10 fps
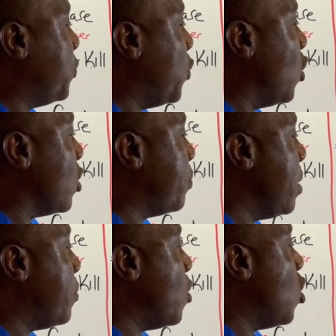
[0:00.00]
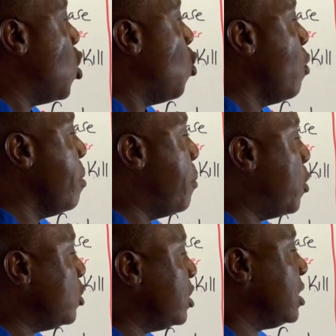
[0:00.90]
following people will be
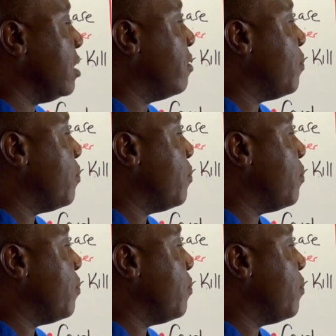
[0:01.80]
positive